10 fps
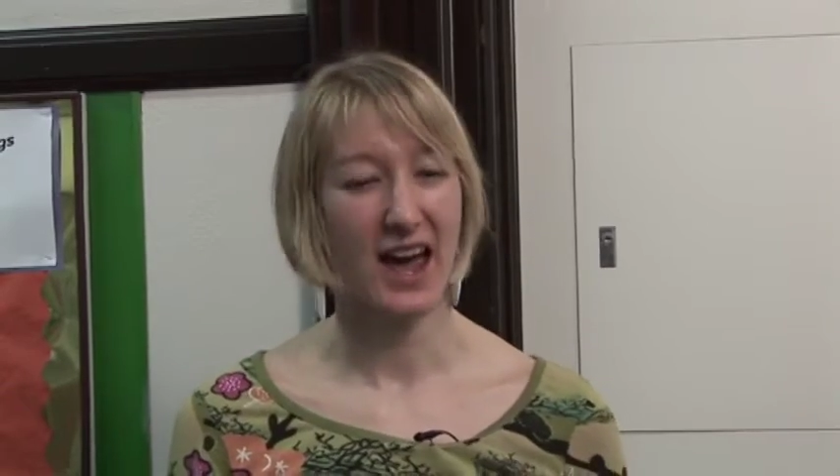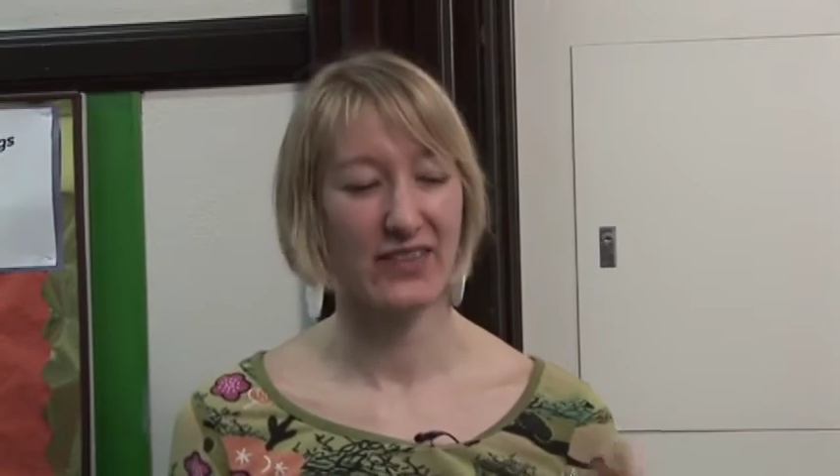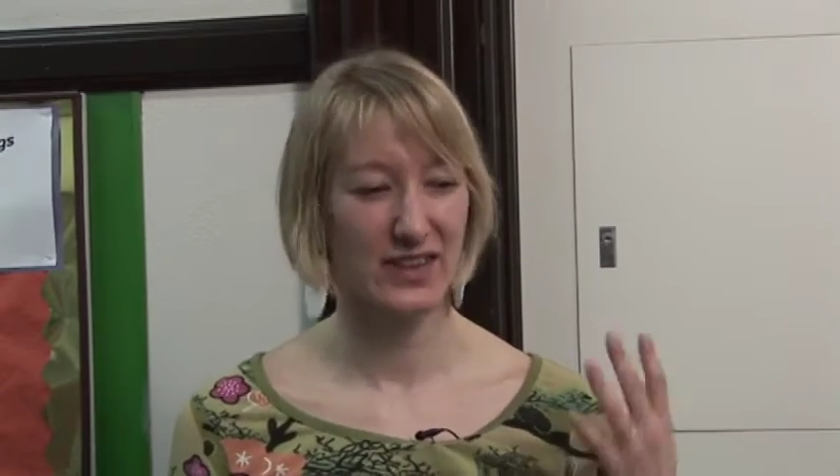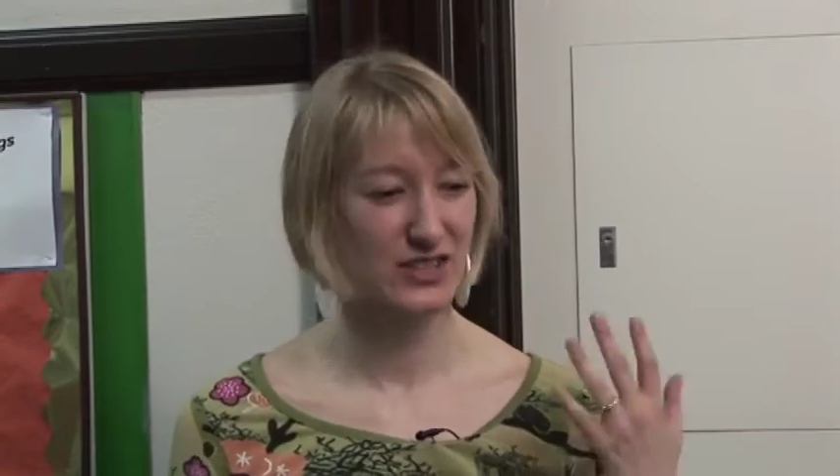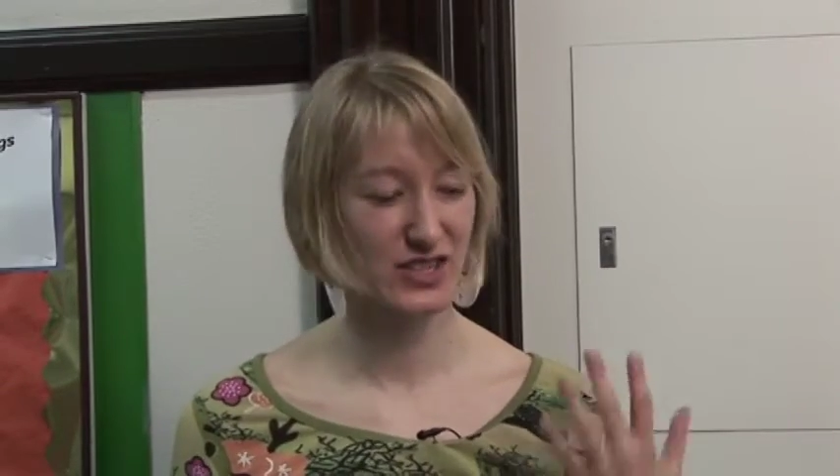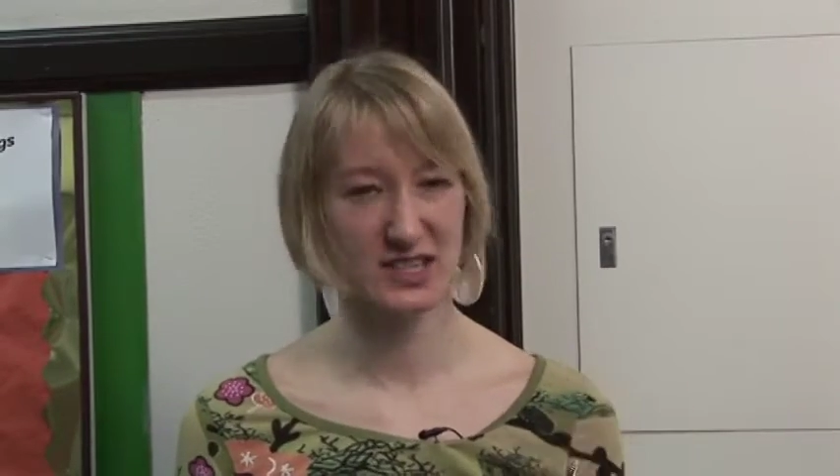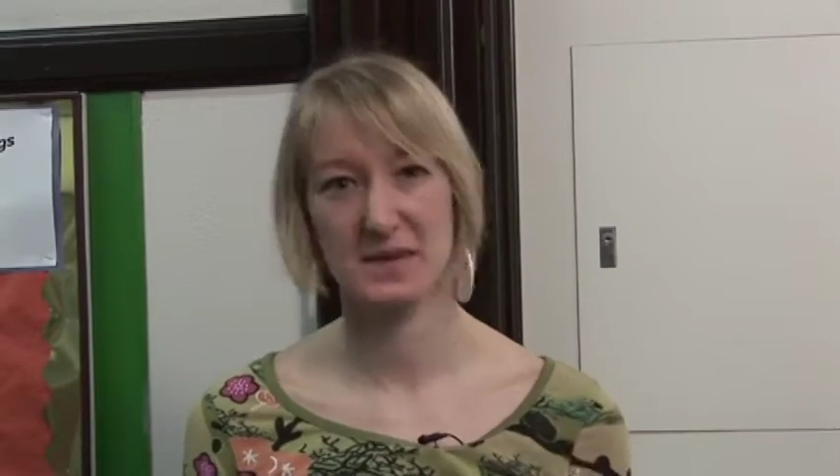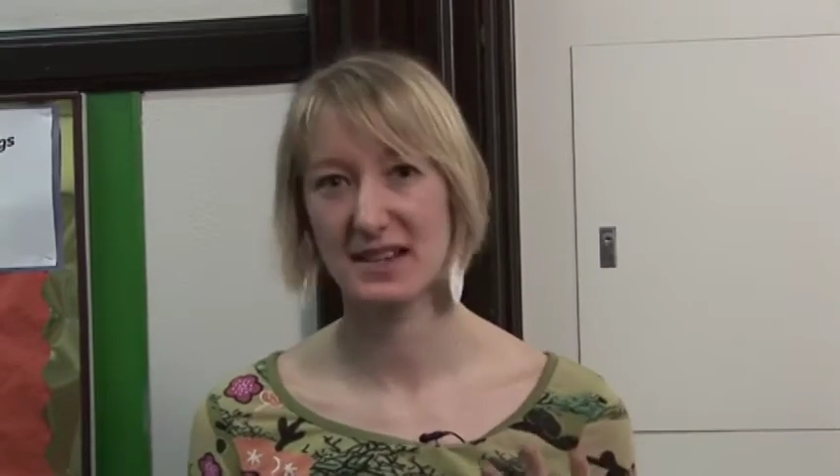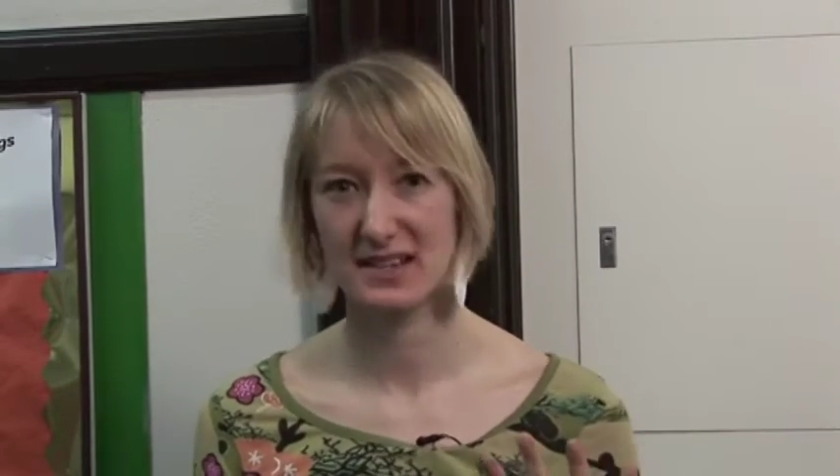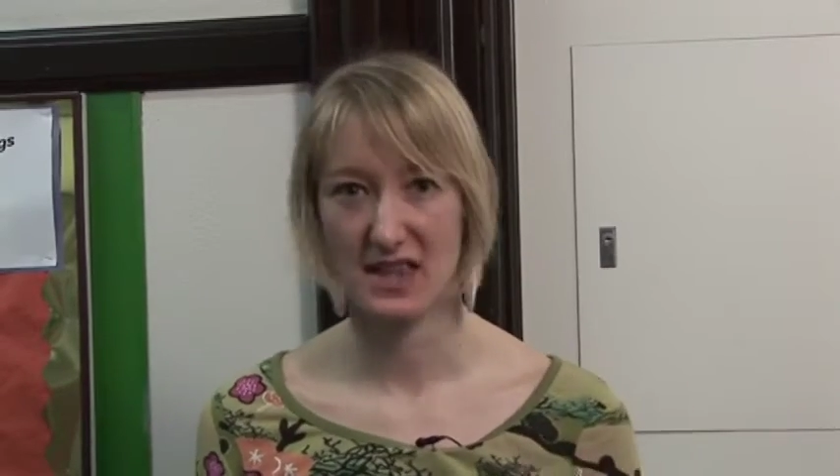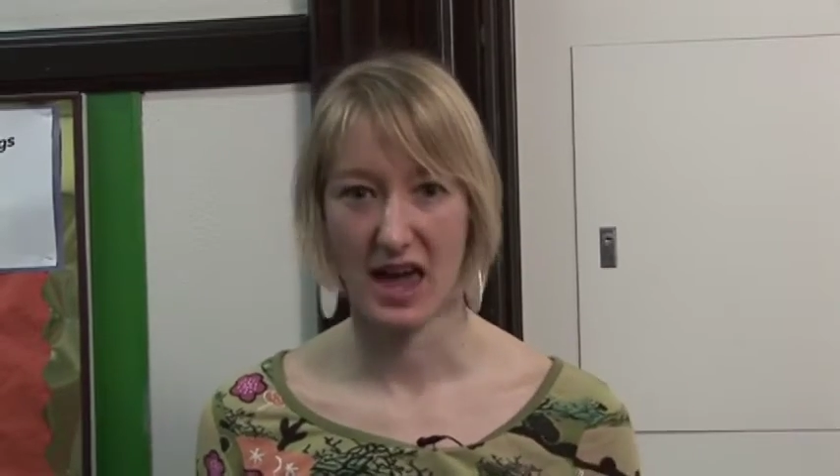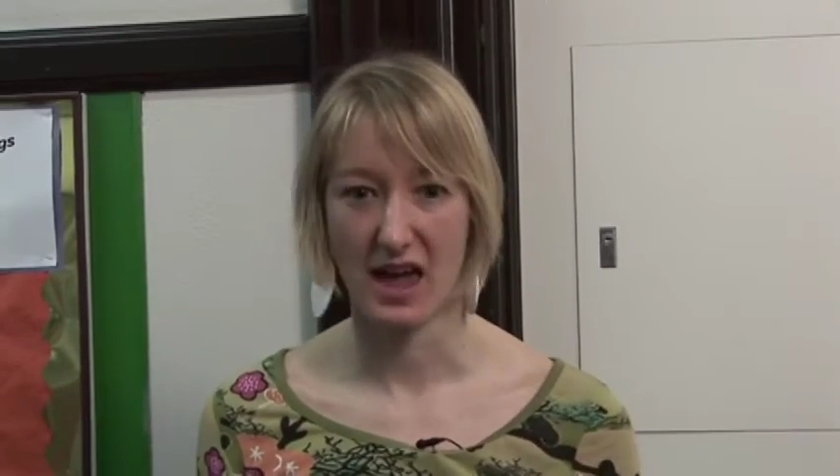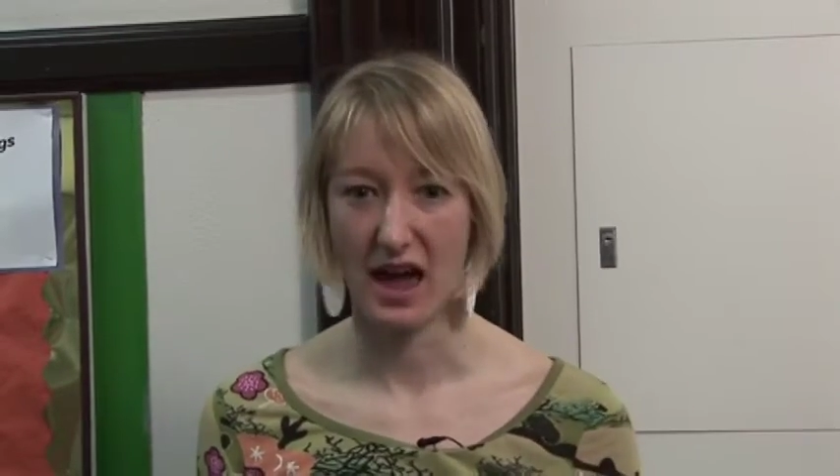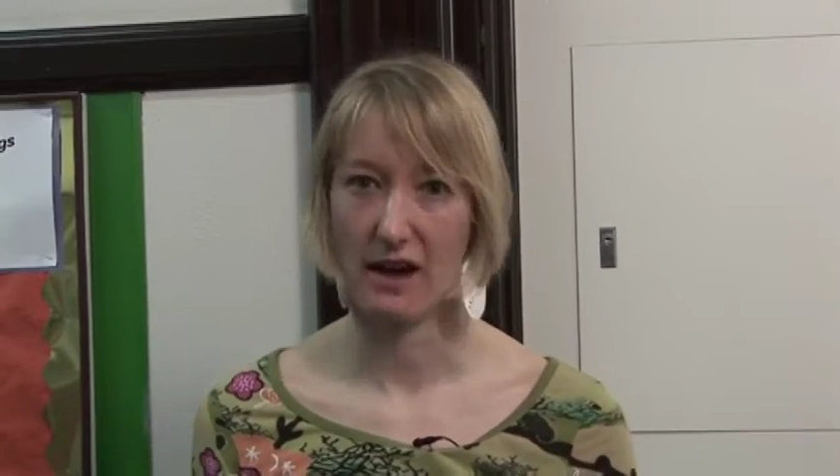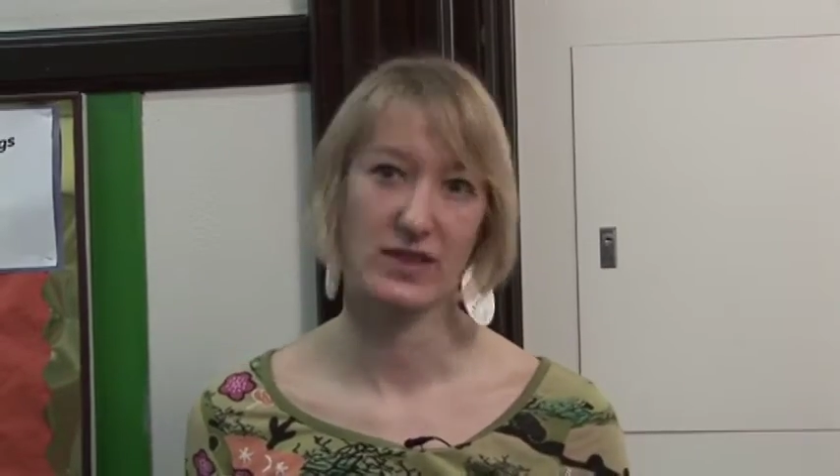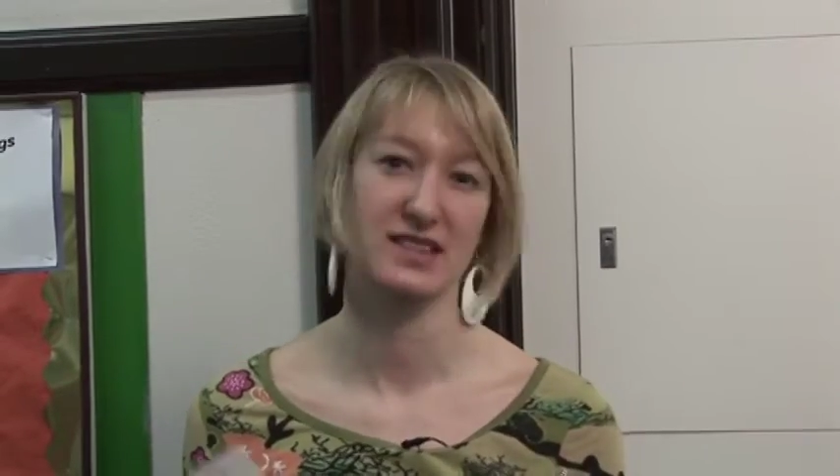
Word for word: and that just because they have